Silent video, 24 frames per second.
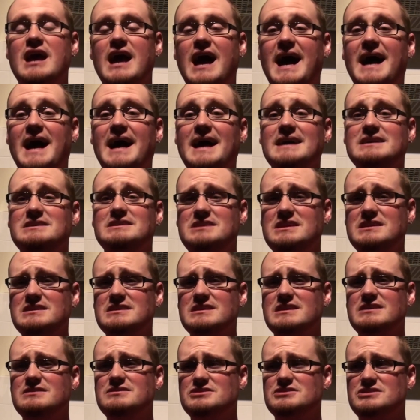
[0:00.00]
I didn't
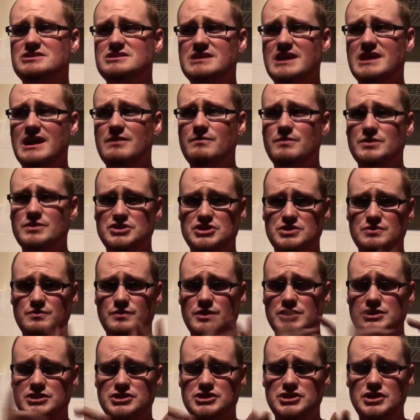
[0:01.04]
understand
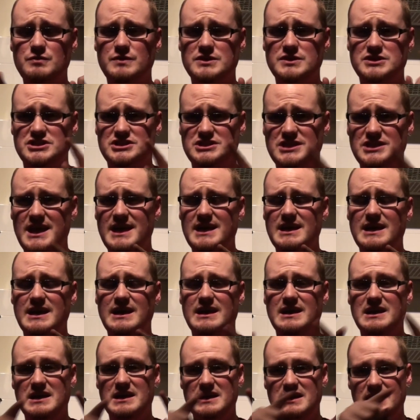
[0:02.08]
what she was
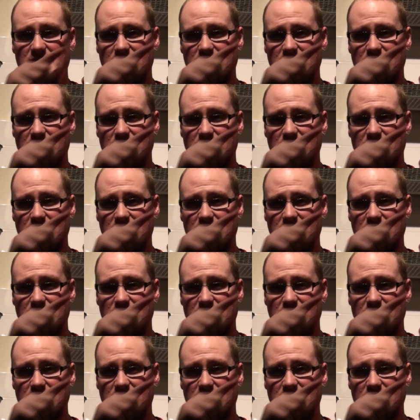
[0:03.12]
saying